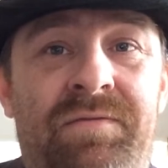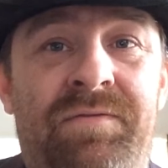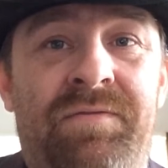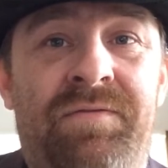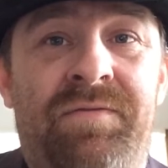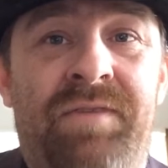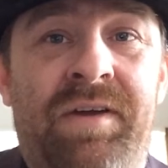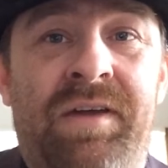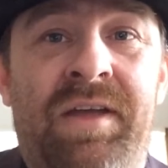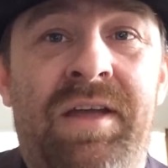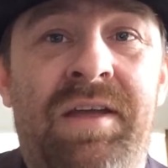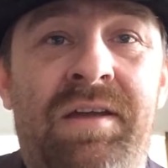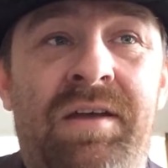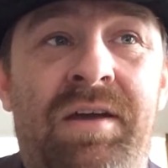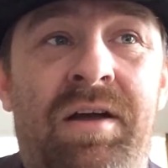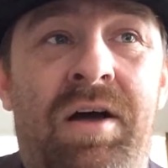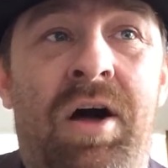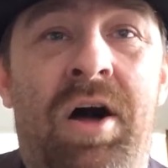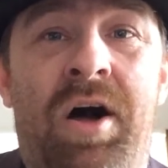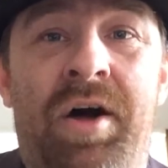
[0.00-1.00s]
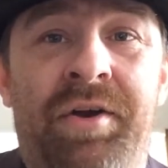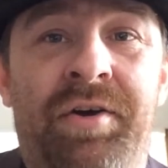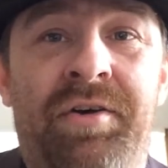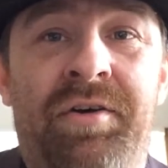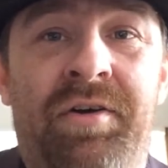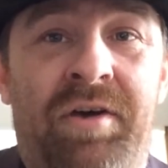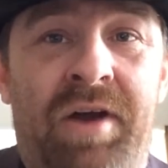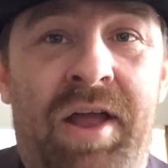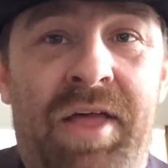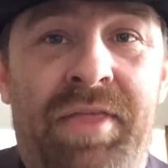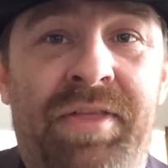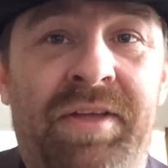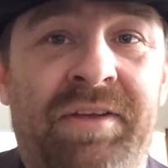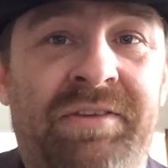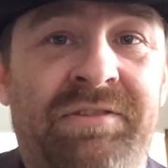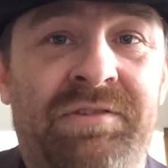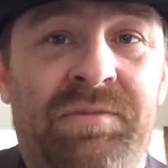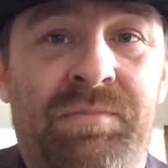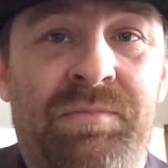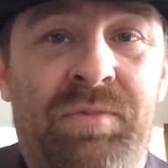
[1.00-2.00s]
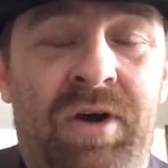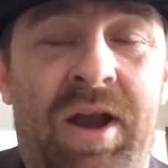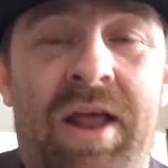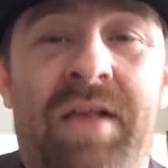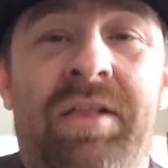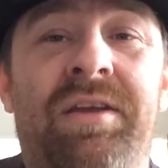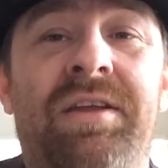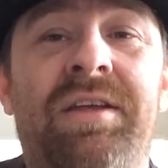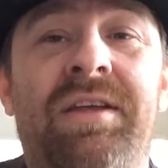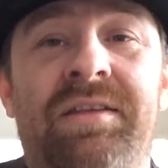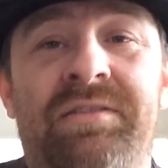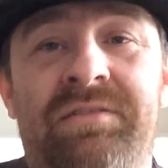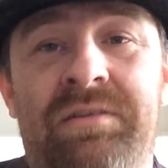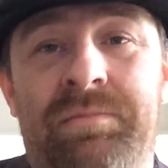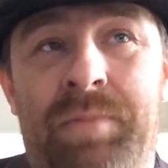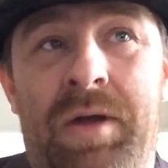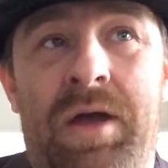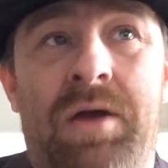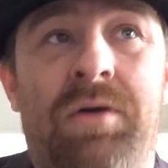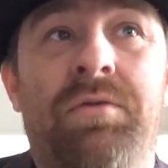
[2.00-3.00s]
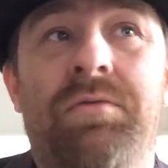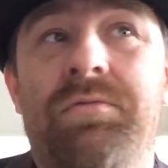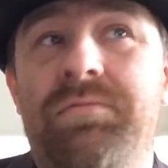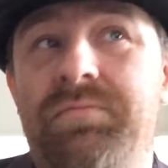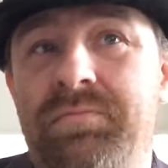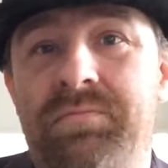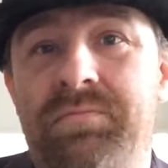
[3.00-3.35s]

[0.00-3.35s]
fucking honor or ethics or morality. It's about